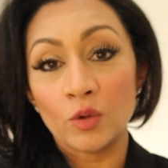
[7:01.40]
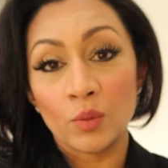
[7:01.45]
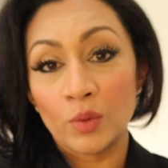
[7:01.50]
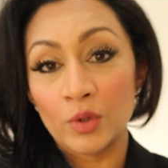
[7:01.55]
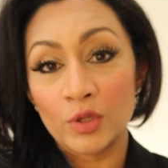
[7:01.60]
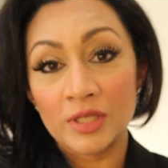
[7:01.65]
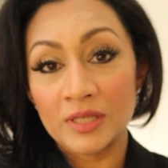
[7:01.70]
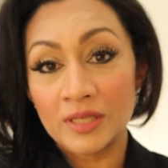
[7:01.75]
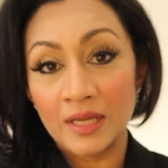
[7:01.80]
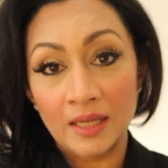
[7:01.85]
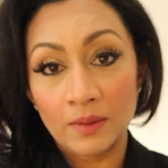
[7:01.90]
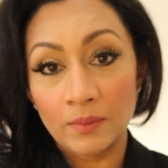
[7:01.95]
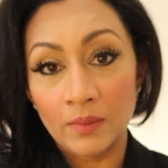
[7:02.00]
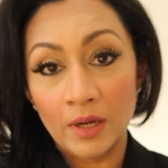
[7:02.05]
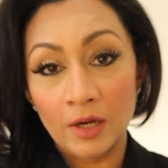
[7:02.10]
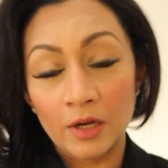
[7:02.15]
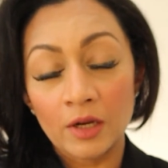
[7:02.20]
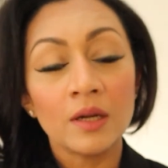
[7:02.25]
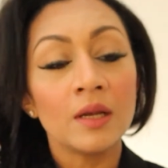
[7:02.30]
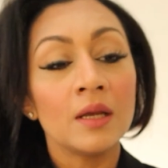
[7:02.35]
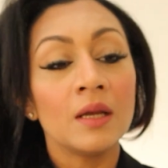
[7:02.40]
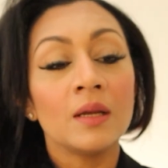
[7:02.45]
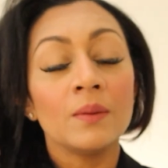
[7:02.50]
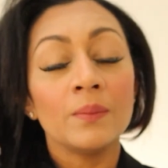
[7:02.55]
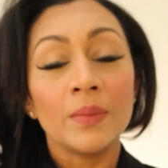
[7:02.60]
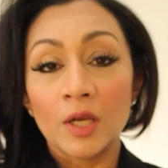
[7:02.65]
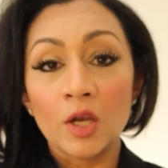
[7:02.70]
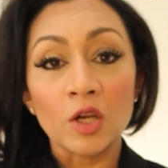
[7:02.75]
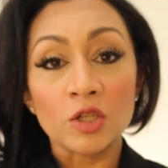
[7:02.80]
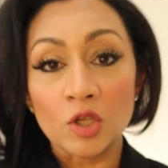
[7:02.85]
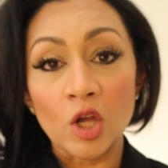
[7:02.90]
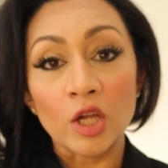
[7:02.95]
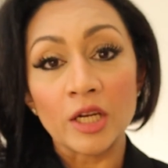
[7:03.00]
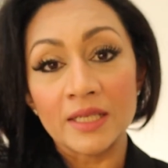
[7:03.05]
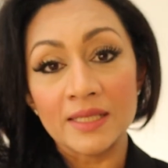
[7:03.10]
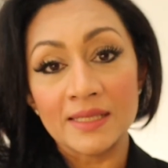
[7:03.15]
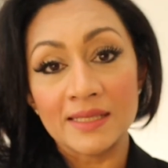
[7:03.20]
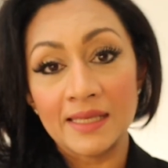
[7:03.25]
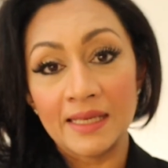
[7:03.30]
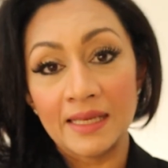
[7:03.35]
your worst nightmare because
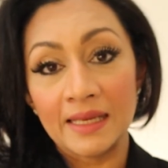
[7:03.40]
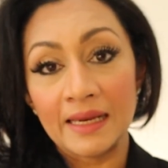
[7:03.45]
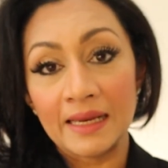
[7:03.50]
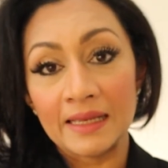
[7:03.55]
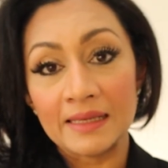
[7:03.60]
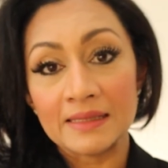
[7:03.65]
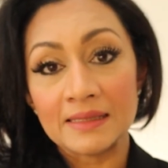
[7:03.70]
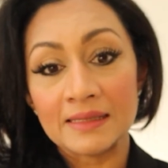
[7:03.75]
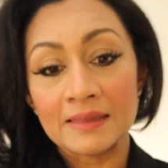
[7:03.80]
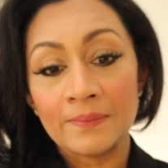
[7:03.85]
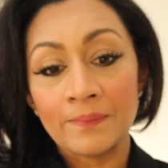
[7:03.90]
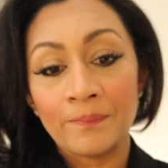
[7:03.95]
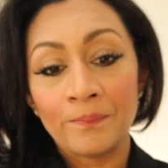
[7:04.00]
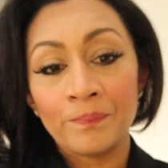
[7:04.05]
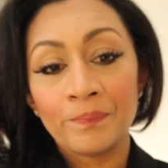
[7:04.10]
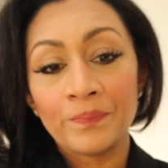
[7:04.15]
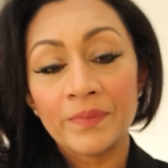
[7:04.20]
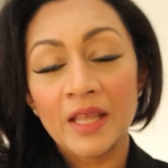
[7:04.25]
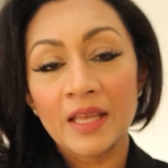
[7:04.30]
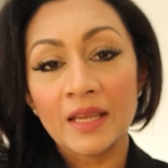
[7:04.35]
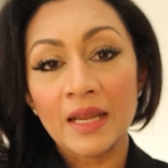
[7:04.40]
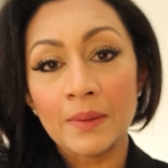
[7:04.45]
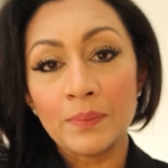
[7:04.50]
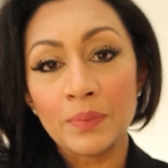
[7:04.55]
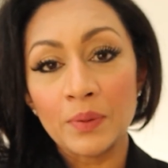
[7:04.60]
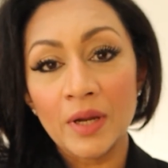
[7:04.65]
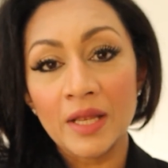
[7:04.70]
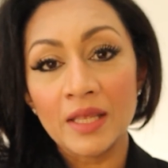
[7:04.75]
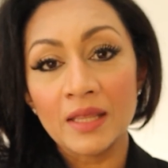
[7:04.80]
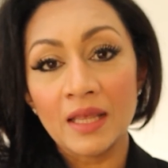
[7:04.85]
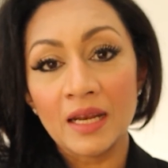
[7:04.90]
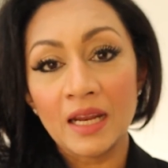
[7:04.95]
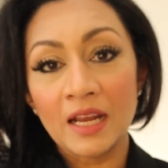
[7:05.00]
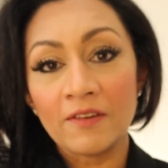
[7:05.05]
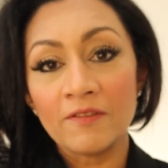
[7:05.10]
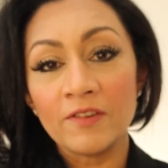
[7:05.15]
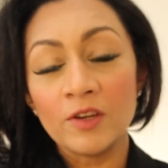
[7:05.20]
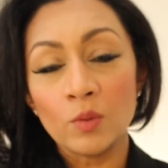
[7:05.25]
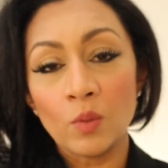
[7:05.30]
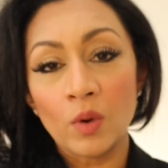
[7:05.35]
honestly it is. And I pray that
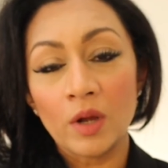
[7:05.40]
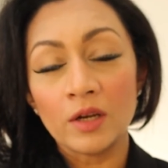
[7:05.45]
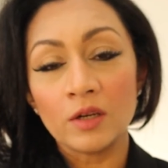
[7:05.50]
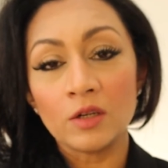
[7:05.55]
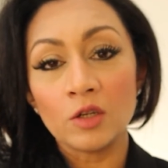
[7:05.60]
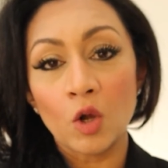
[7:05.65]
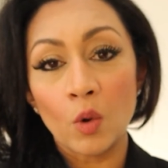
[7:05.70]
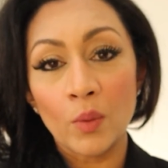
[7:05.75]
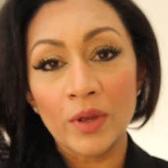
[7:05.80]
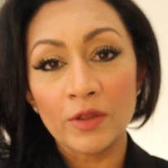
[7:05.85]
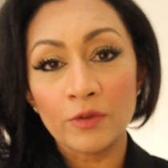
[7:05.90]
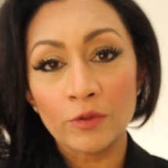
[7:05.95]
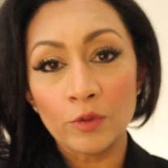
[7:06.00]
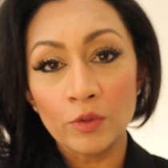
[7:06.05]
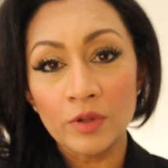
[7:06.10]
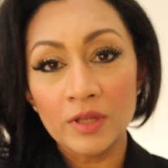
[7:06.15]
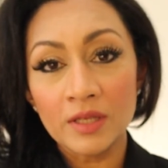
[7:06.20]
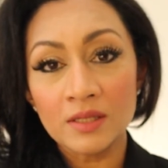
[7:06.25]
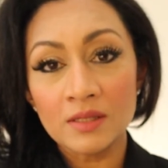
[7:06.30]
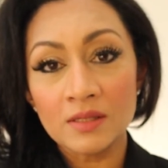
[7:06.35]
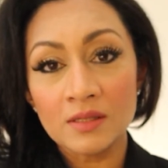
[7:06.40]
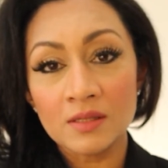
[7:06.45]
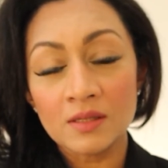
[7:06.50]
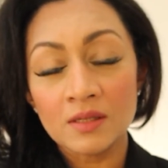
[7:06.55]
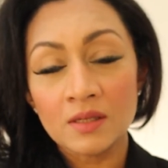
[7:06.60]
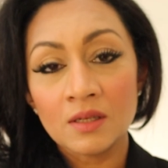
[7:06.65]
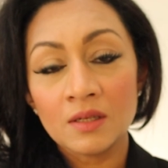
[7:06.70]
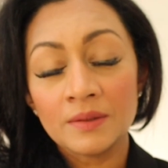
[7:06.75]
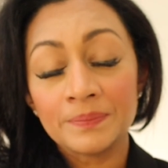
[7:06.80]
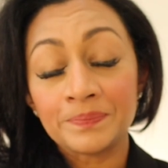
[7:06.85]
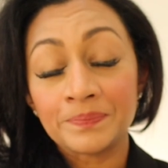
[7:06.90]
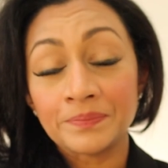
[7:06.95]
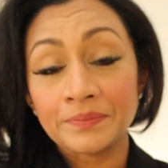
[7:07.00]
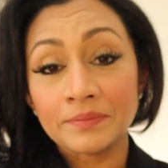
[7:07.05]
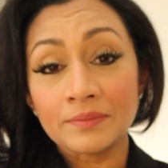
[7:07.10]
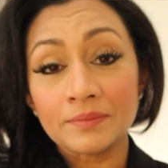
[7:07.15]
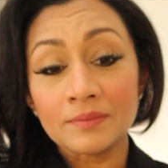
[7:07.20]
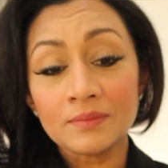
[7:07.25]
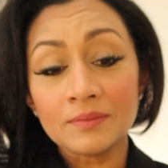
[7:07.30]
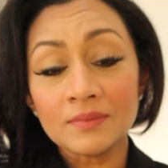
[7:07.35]
everyone going through this
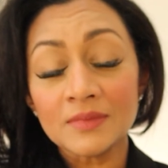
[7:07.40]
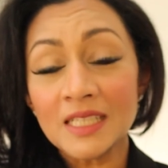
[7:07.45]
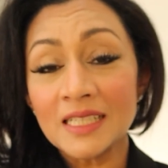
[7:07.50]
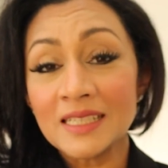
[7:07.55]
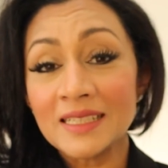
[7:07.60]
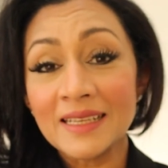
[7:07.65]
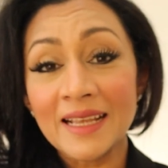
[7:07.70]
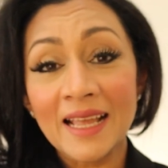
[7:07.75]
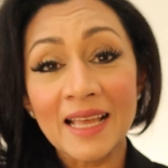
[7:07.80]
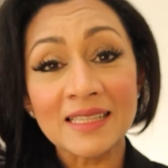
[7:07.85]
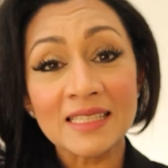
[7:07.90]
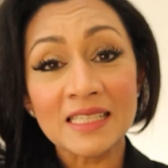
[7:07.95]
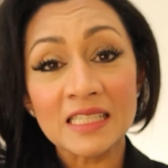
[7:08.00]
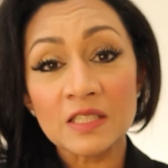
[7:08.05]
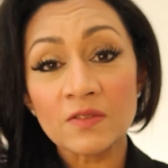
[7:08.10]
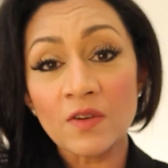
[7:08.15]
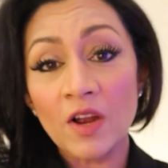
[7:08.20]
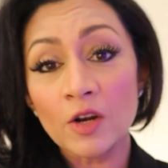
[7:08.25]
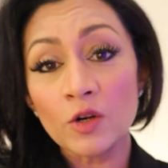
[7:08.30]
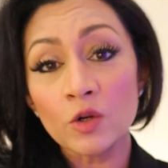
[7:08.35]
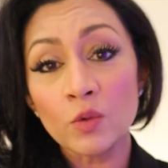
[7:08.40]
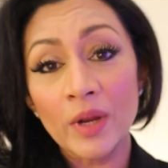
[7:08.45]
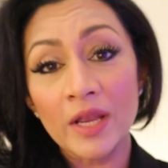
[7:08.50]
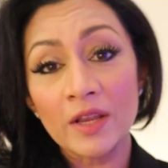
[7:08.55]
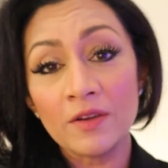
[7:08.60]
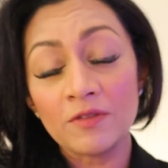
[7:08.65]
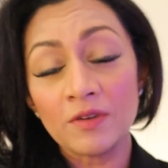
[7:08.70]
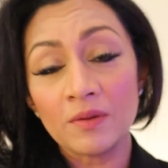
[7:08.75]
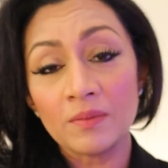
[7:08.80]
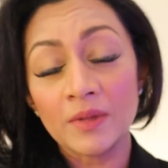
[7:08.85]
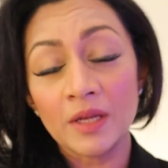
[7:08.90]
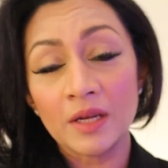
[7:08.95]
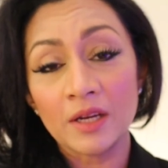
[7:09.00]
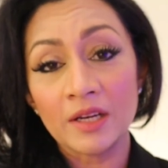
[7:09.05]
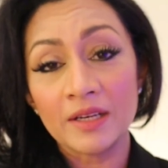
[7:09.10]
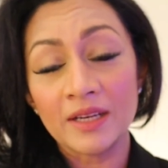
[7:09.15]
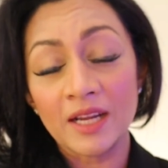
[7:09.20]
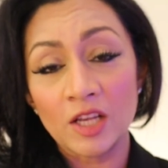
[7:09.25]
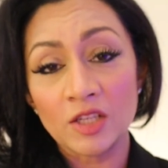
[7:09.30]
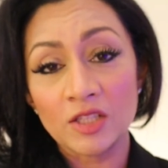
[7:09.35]
gets as far away from their
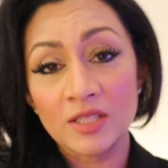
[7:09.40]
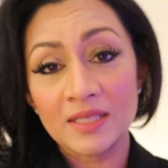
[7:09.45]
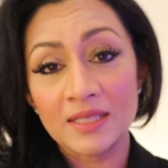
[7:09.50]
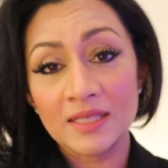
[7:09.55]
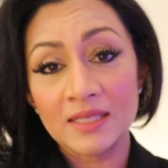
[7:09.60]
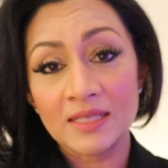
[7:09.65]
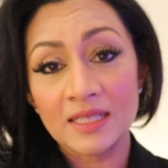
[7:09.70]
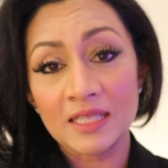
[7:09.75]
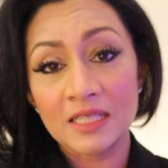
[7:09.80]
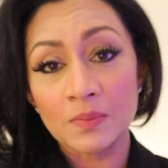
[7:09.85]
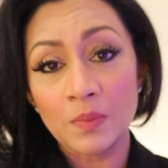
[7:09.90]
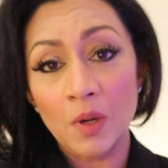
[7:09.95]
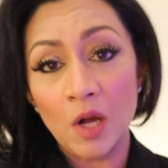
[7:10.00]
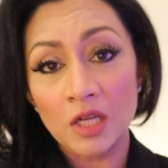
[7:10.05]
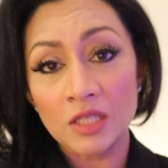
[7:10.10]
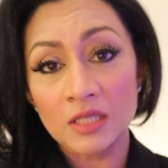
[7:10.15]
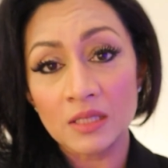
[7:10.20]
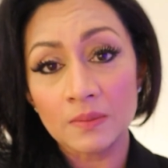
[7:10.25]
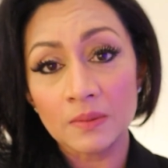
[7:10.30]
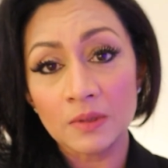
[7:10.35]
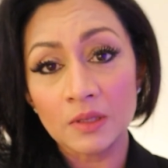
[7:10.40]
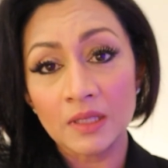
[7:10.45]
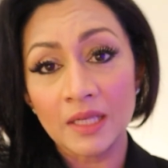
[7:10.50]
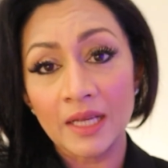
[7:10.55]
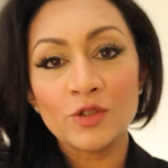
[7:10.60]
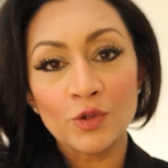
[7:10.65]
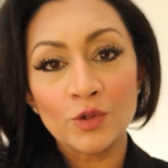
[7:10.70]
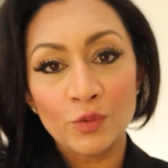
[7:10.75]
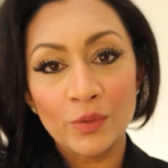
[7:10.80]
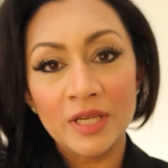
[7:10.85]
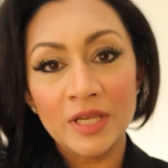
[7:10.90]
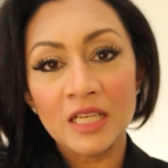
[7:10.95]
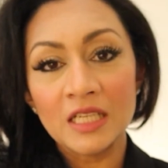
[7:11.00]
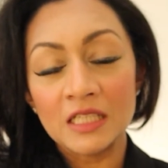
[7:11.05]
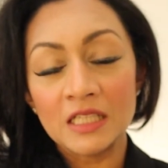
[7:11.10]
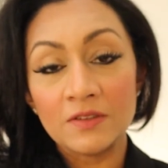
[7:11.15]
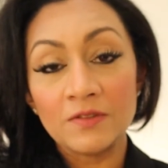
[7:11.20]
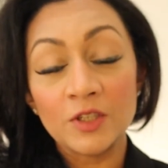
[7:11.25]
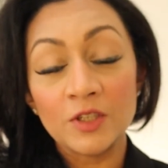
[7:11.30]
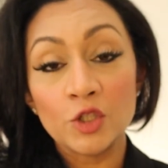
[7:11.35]
narcissist as possible to re
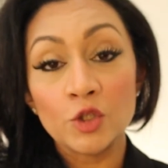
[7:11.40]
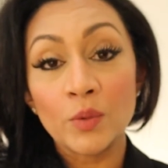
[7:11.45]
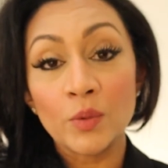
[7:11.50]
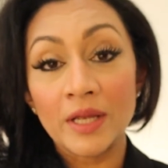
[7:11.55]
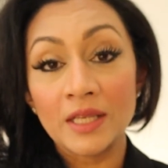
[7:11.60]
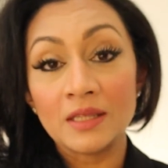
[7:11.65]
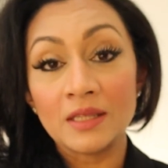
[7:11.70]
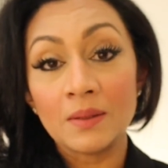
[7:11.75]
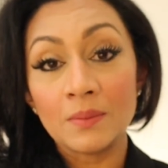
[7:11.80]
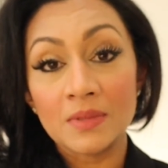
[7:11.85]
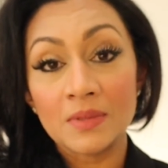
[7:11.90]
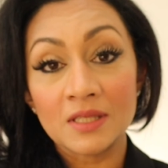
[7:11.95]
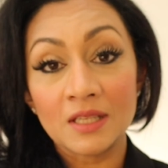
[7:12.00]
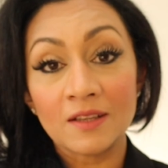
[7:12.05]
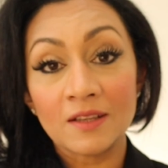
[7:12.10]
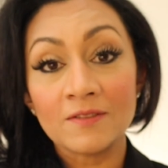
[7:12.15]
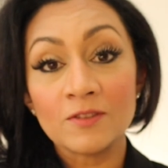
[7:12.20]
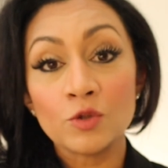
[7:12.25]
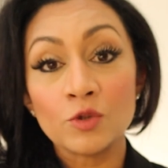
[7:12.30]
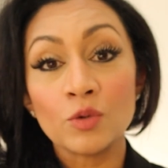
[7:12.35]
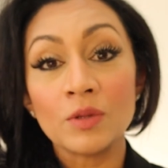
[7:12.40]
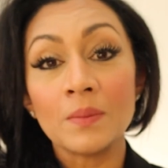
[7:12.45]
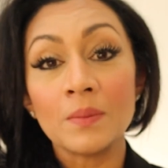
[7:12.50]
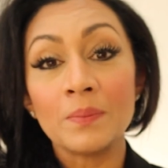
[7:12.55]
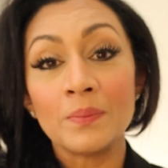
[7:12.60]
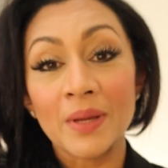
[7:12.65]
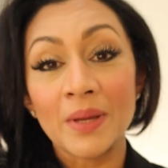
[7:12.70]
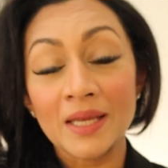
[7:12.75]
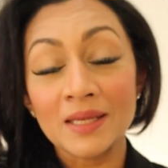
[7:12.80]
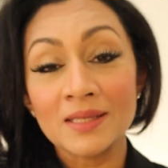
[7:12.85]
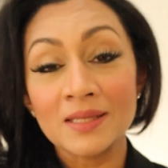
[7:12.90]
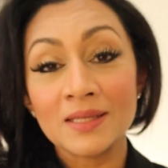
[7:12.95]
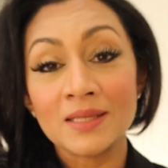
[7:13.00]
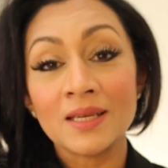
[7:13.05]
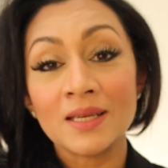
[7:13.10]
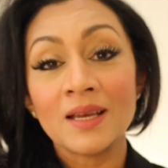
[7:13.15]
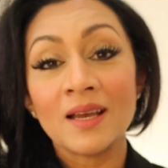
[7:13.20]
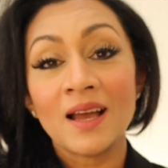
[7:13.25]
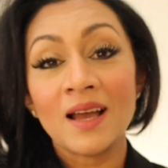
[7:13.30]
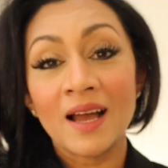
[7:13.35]
individuate themselves to the
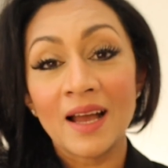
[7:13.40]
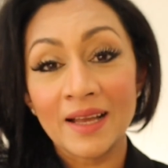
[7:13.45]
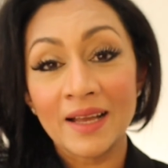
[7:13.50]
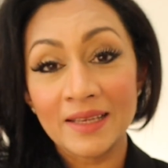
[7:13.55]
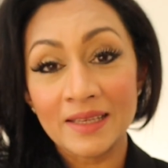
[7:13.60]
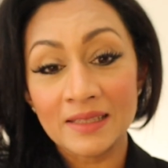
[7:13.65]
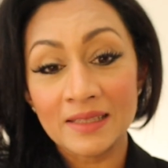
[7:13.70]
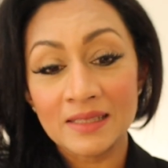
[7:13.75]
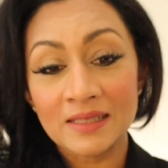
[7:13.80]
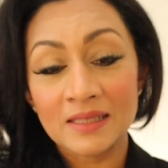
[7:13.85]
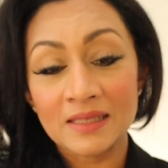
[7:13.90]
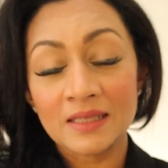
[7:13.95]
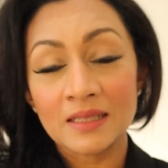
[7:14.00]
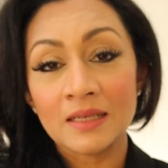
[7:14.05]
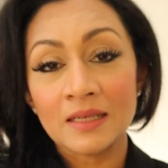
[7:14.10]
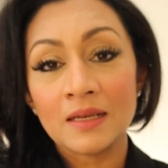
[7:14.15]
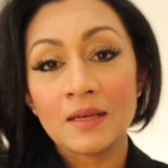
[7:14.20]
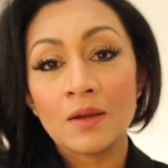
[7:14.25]
best, highest